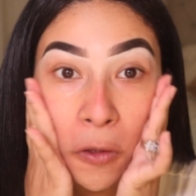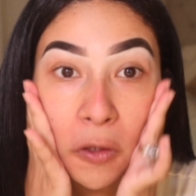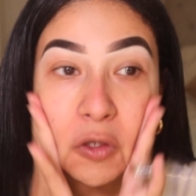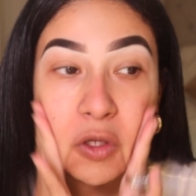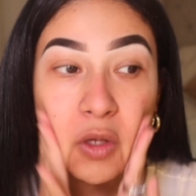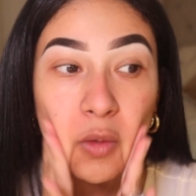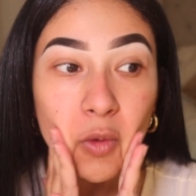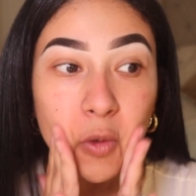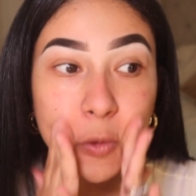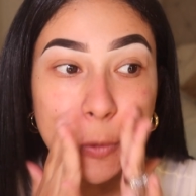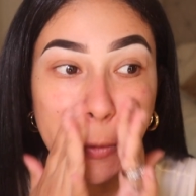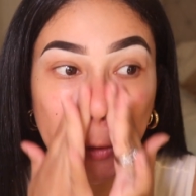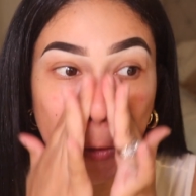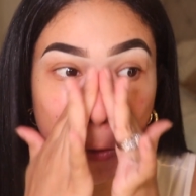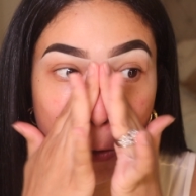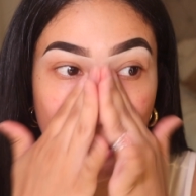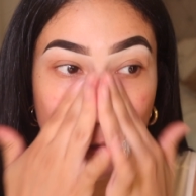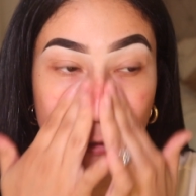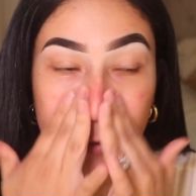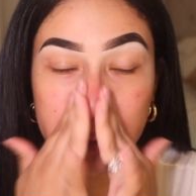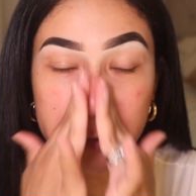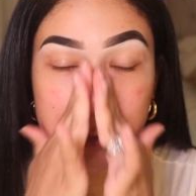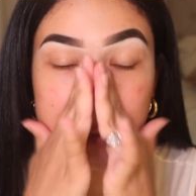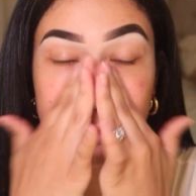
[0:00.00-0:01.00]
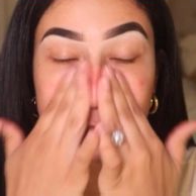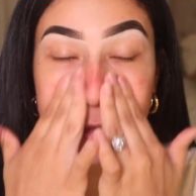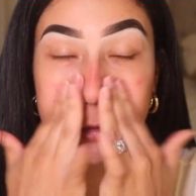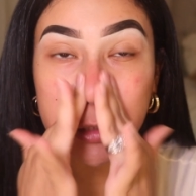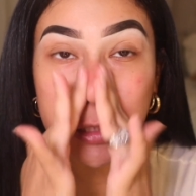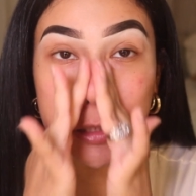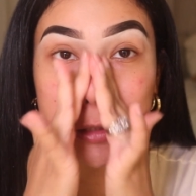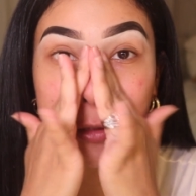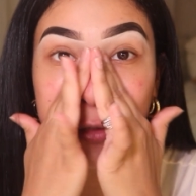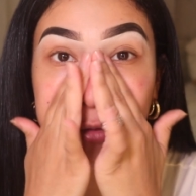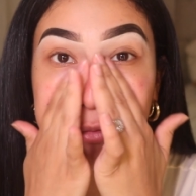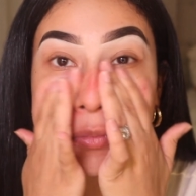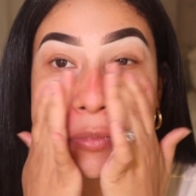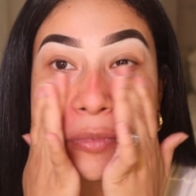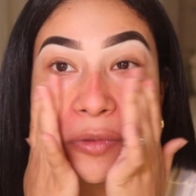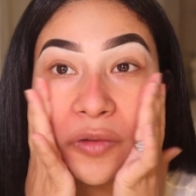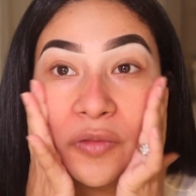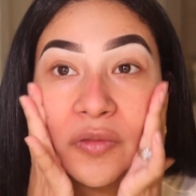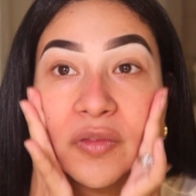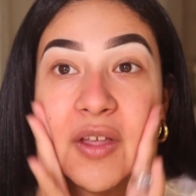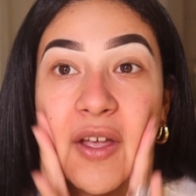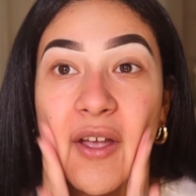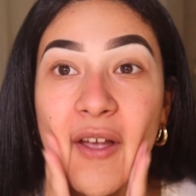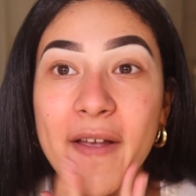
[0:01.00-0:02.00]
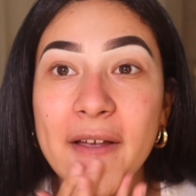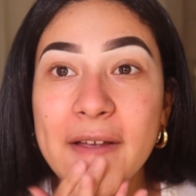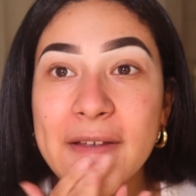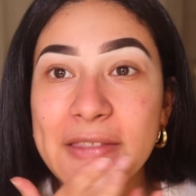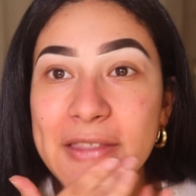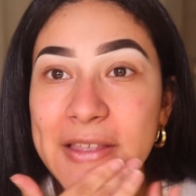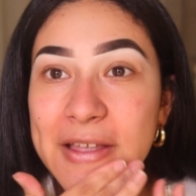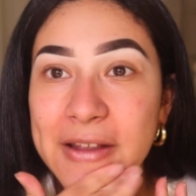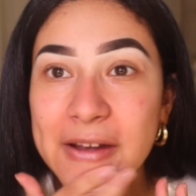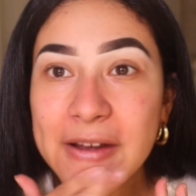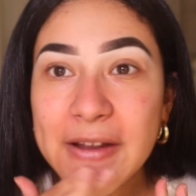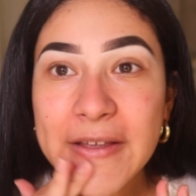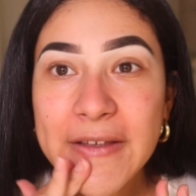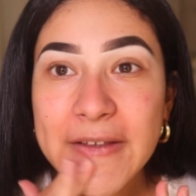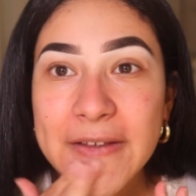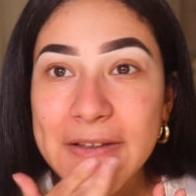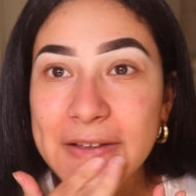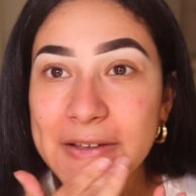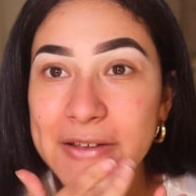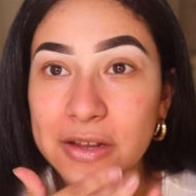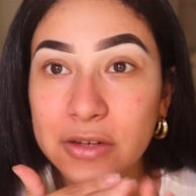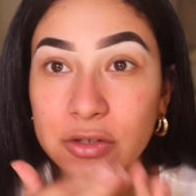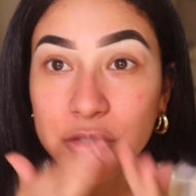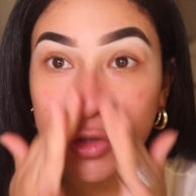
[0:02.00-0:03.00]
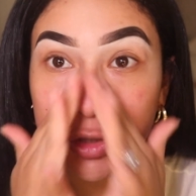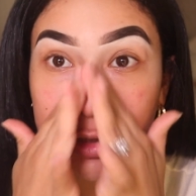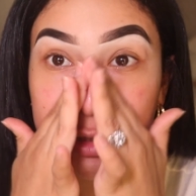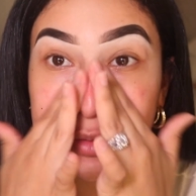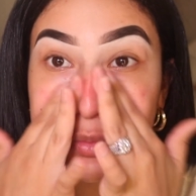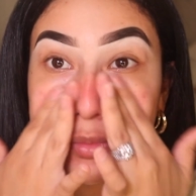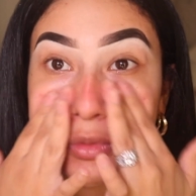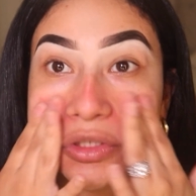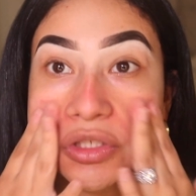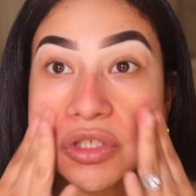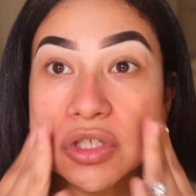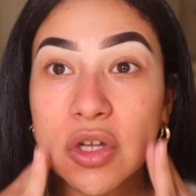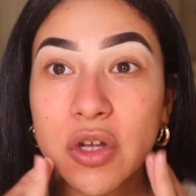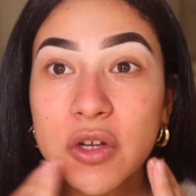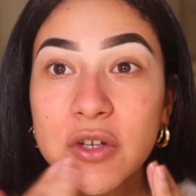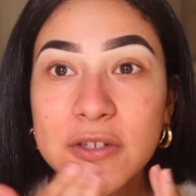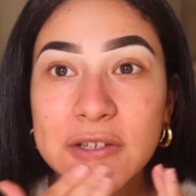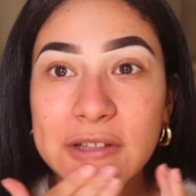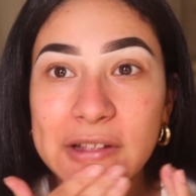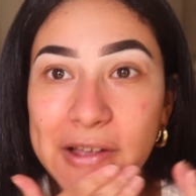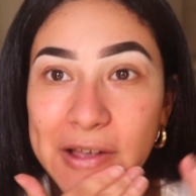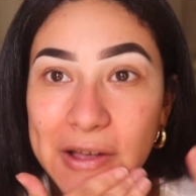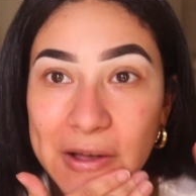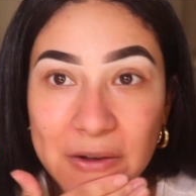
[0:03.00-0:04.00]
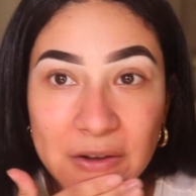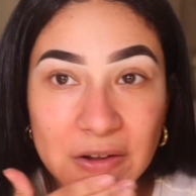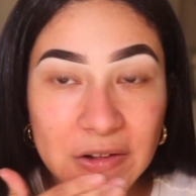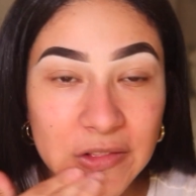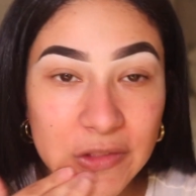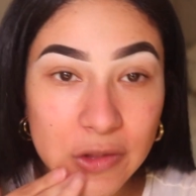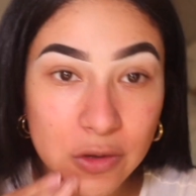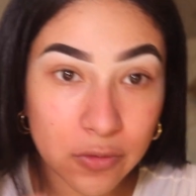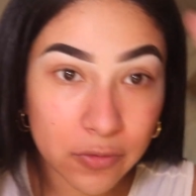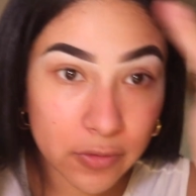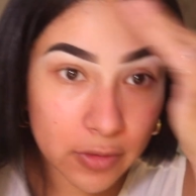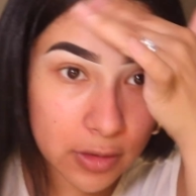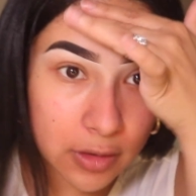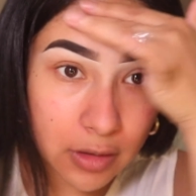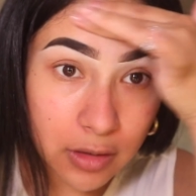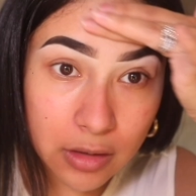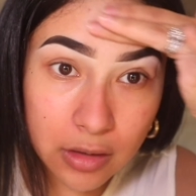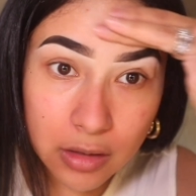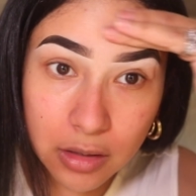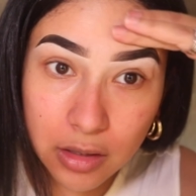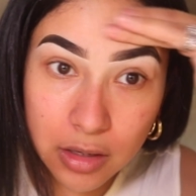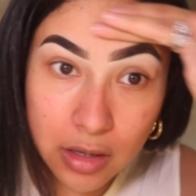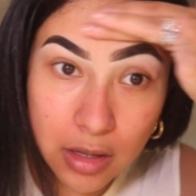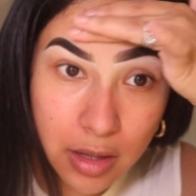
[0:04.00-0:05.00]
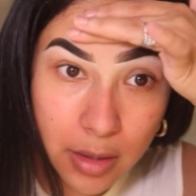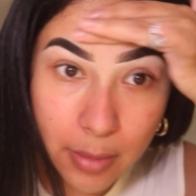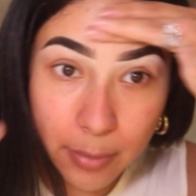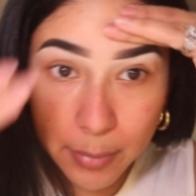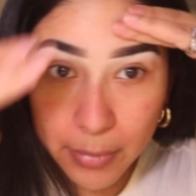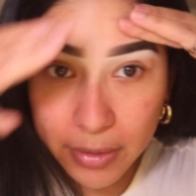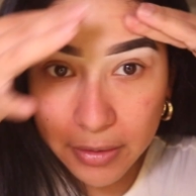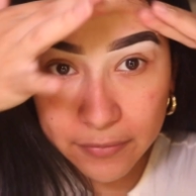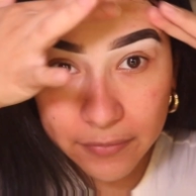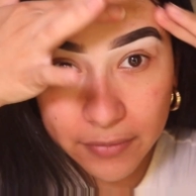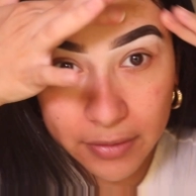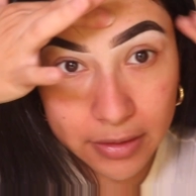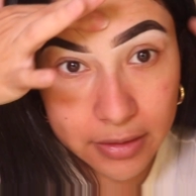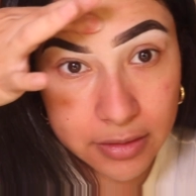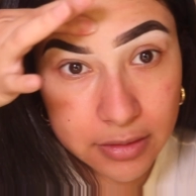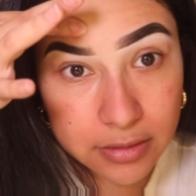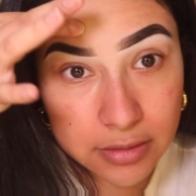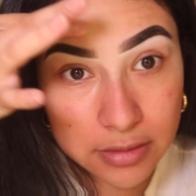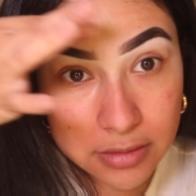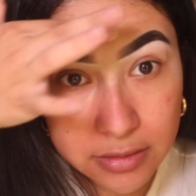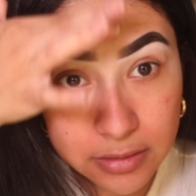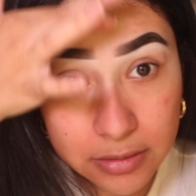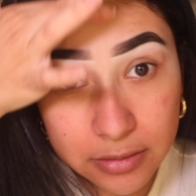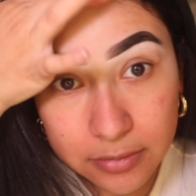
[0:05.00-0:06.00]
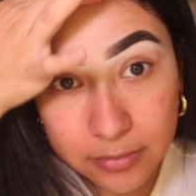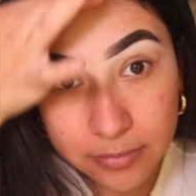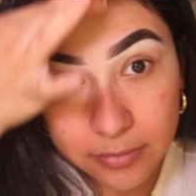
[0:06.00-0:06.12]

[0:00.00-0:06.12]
So I'm just going to go ahead and take a little bit of that and then just massage that all over my face.